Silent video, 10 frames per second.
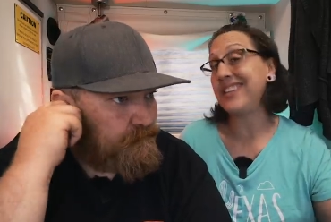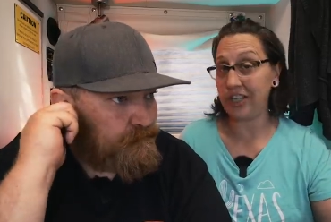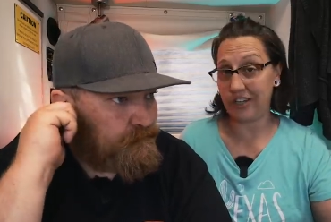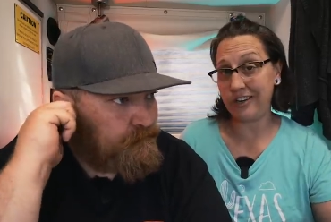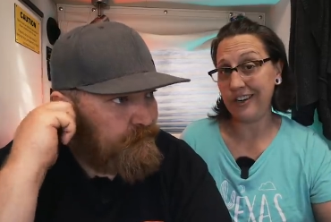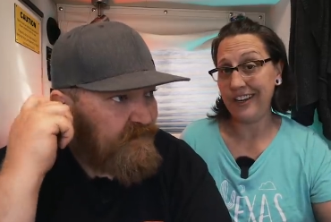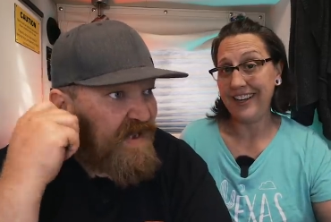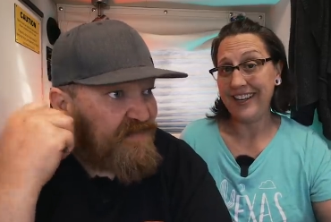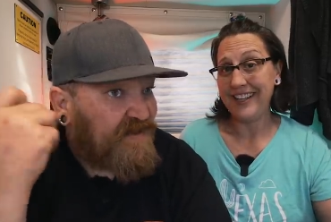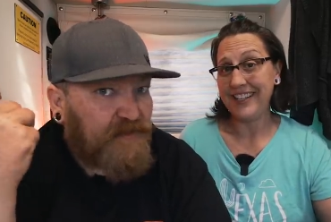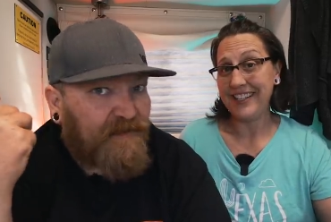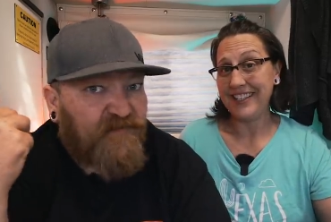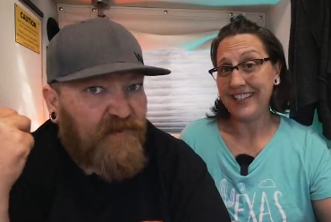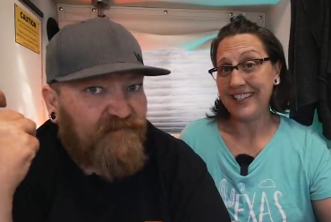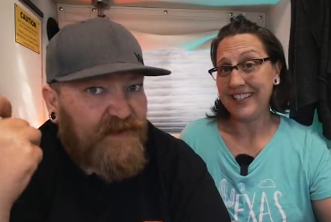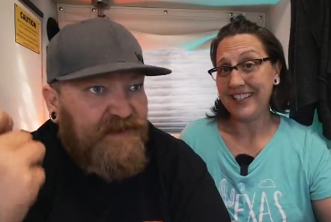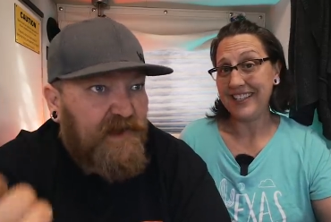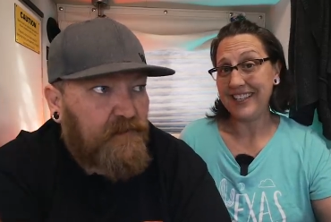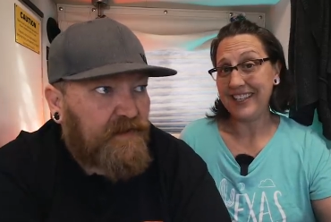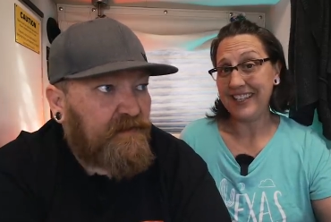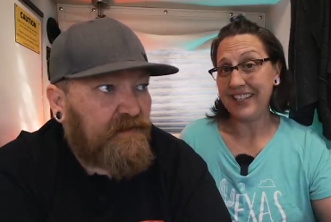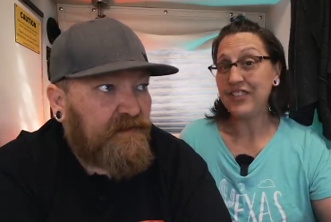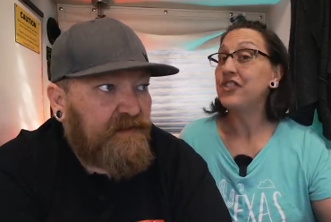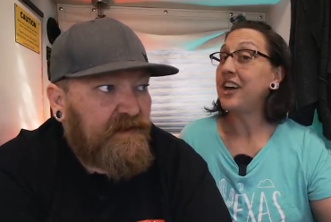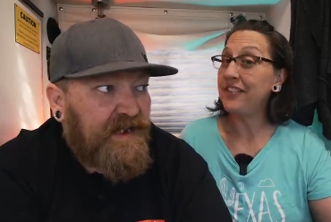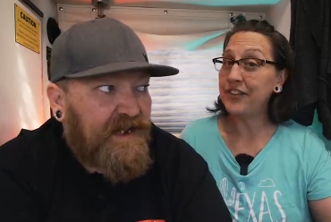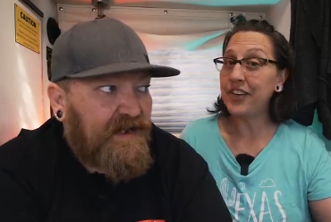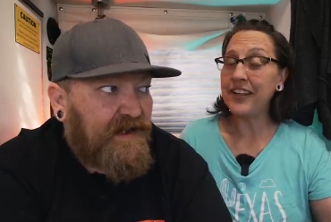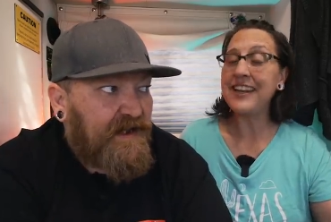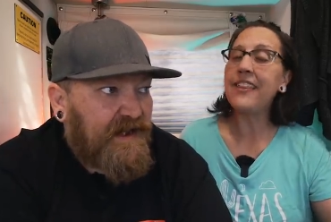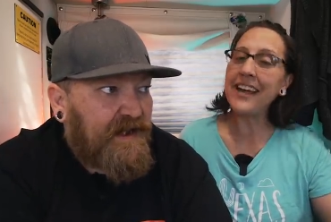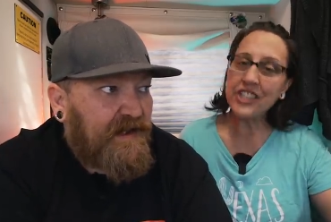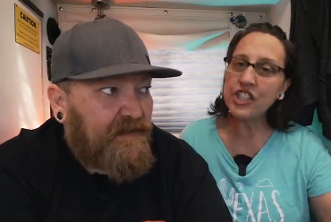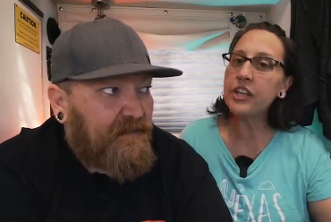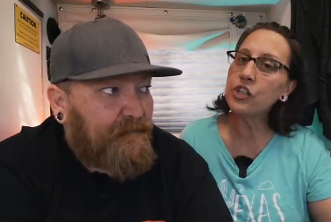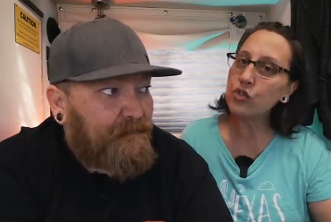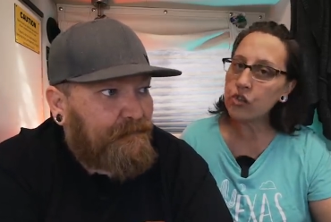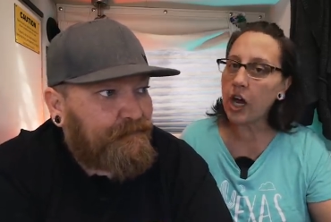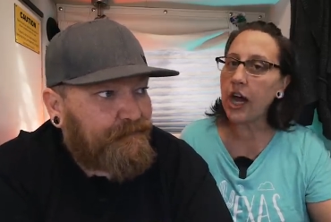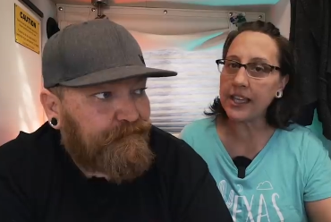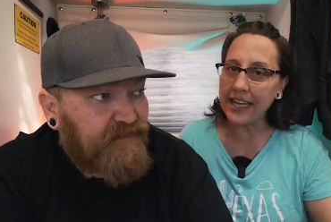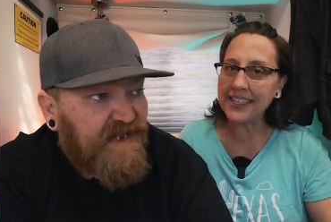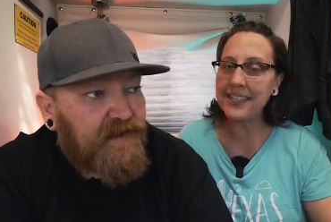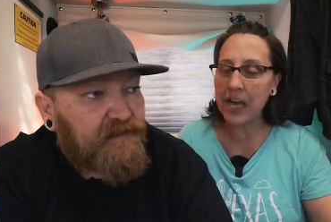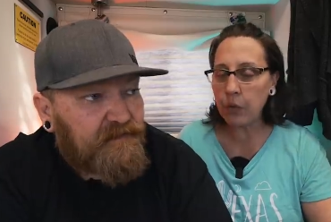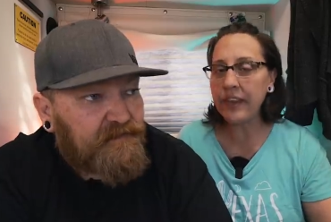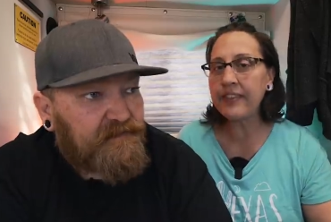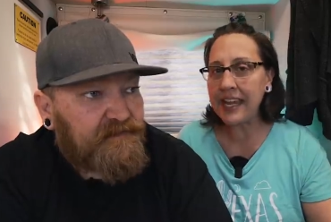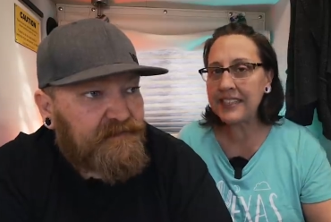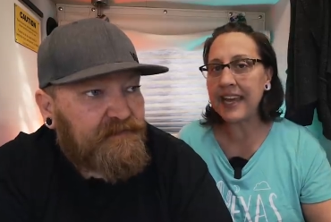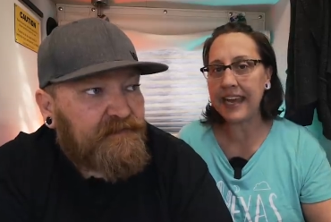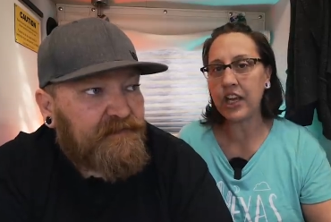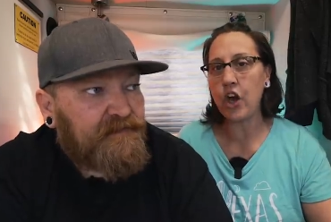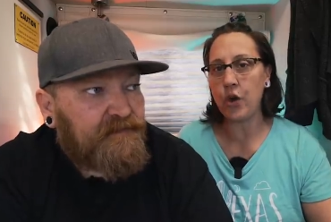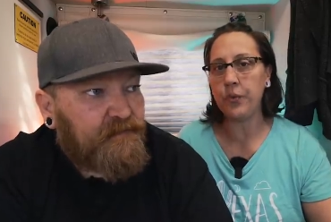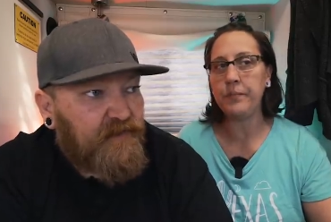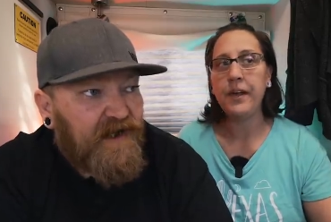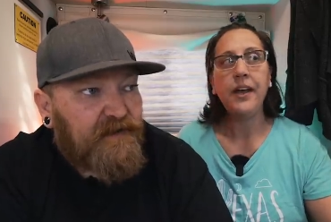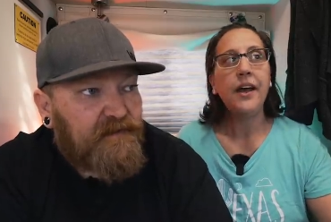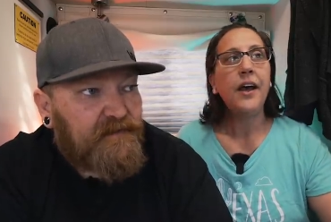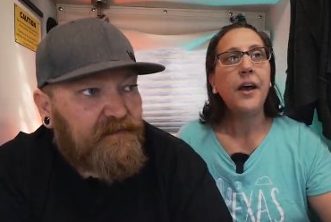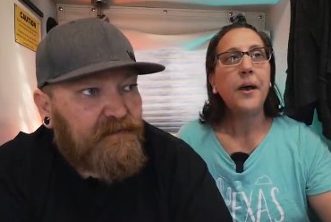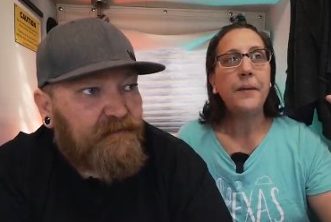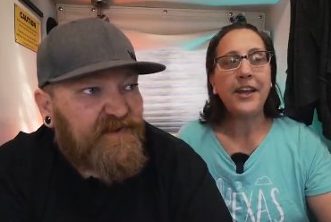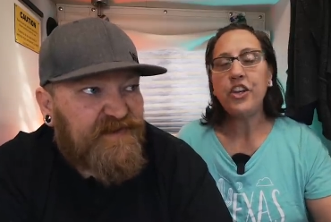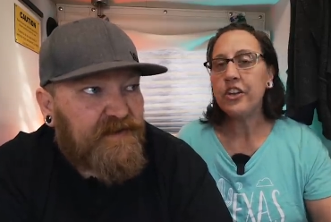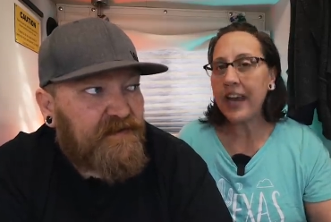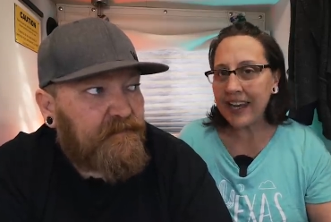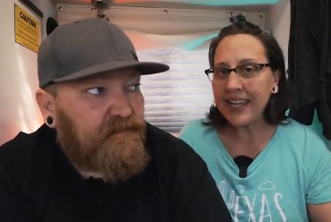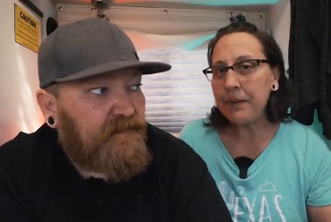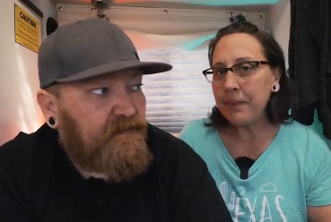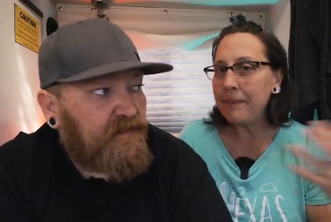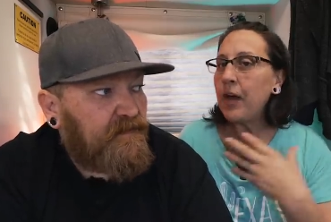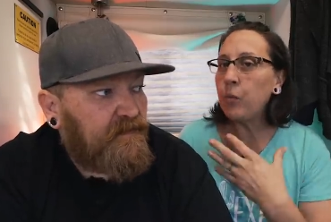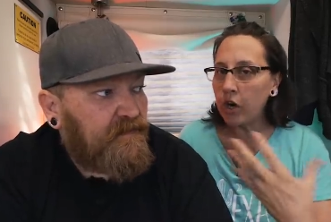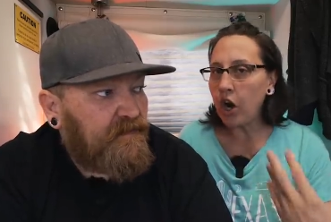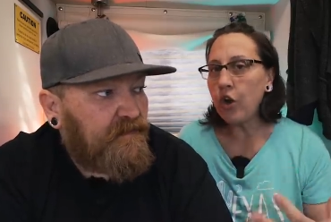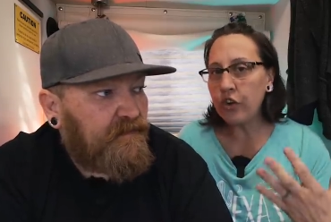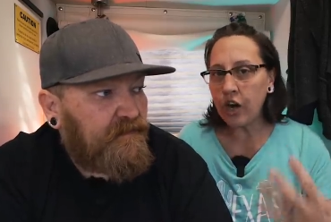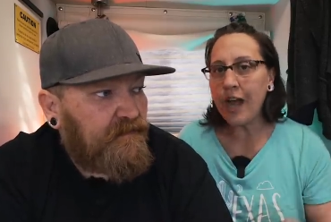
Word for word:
Speaker 1: a year.
Speaker 2: And they drive for a fleet owner.
Speaker 1: Driving for a fleet. Now that's to the truck. That's yeah. not what they take home. Right and you got to keep in mind we're owner